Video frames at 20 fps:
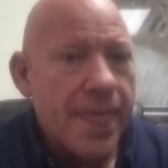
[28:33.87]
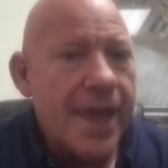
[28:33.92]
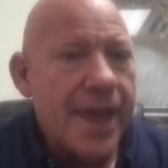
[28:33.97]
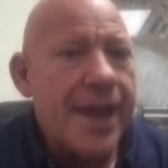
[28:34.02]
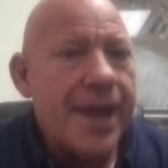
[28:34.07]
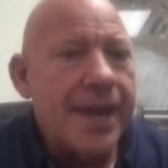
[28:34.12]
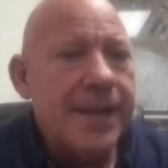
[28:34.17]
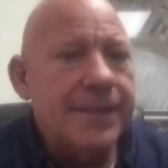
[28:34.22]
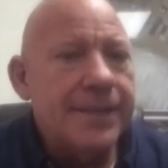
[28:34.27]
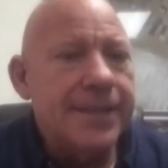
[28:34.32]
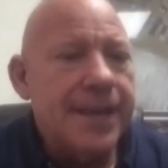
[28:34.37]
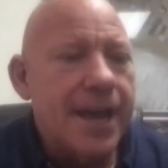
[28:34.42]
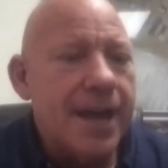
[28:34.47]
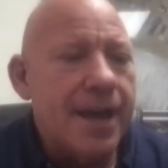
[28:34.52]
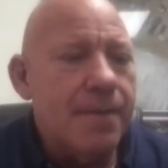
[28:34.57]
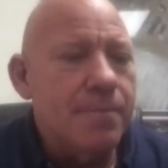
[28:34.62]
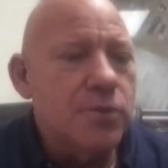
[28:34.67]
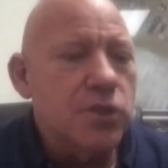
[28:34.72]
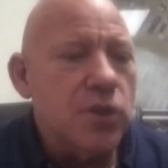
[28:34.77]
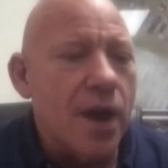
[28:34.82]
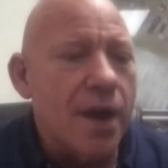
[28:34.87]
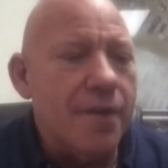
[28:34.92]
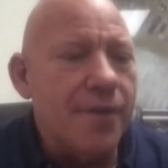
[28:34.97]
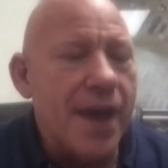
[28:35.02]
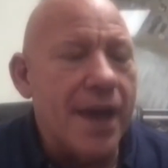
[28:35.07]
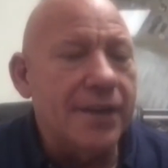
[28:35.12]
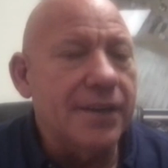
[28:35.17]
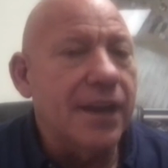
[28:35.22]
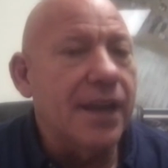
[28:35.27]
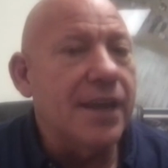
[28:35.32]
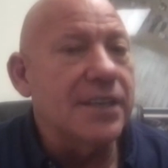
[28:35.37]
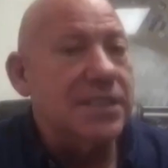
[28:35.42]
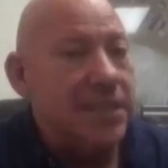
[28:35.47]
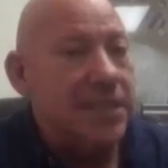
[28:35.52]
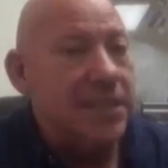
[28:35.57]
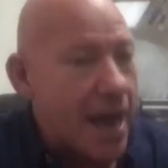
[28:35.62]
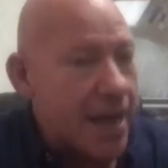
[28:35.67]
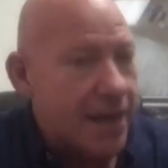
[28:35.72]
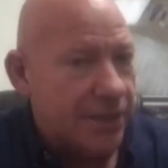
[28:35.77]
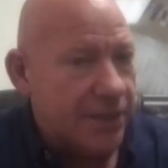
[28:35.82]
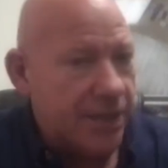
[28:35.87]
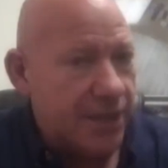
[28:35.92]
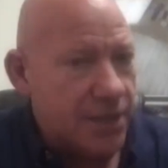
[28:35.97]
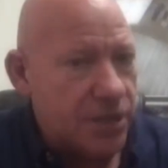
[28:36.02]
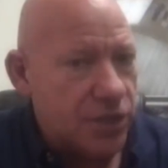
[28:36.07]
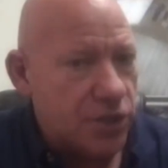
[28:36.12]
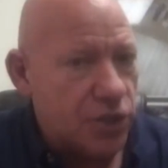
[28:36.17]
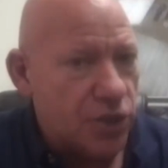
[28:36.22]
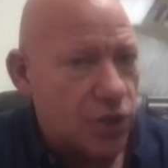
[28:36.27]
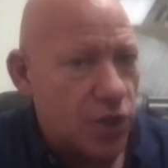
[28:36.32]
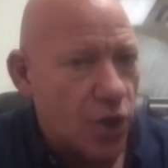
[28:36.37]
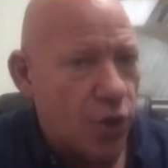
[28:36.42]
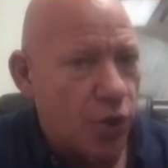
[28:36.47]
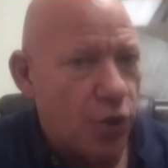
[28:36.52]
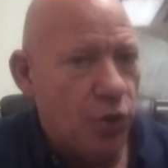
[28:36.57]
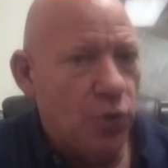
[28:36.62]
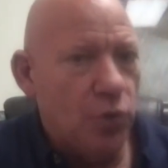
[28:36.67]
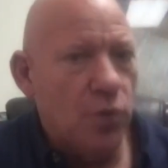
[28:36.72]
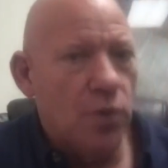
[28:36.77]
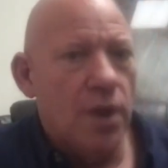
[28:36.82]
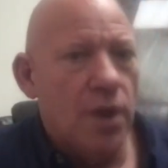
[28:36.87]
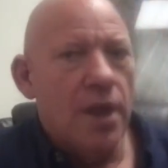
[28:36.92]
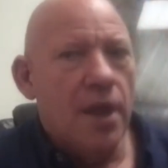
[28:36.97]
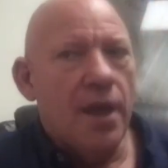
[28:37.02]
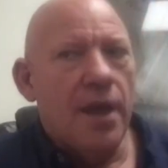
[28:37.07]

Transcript: And so I've had to get scientists who